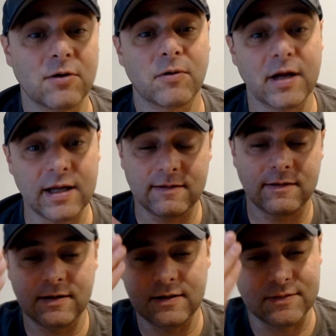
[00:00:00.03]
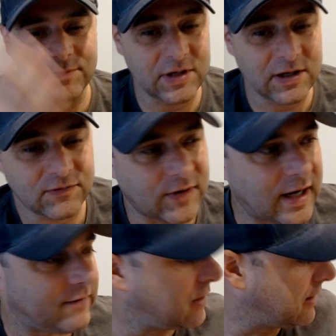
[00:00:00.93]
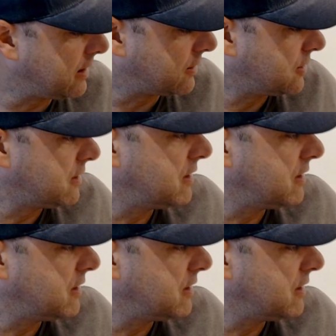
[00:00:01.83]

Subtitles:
right? It's a PS5 collection.